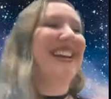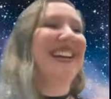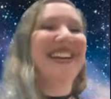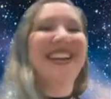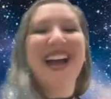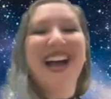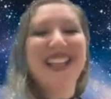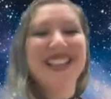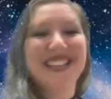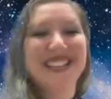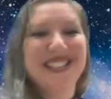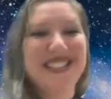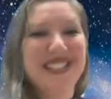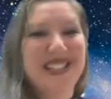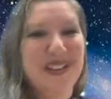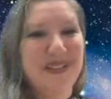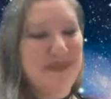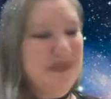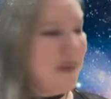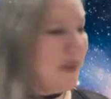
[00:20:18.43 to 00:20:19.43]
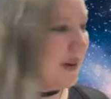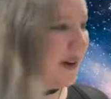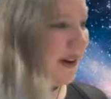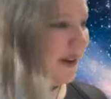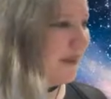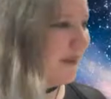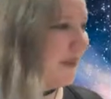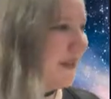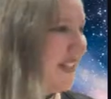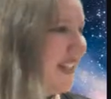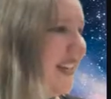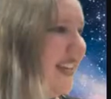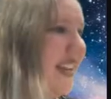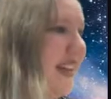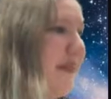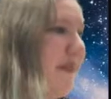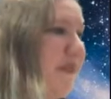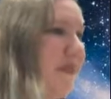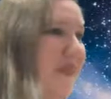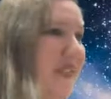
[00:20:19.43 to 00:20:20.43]
galaxy formed?
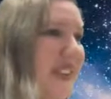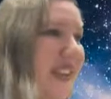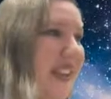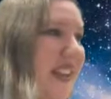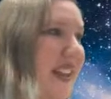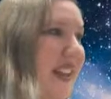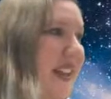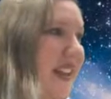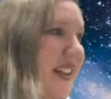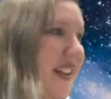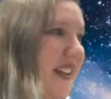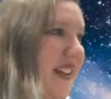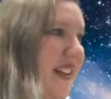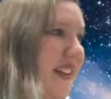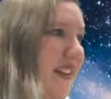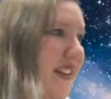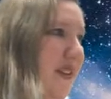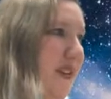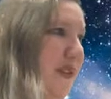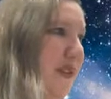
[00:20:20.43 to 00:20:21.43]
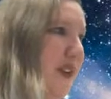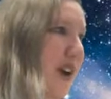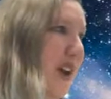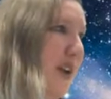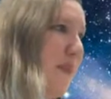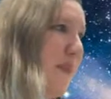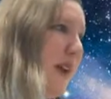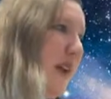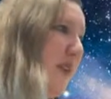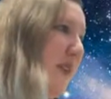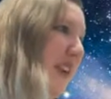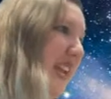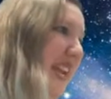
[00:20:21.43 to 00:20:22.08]
So you've got about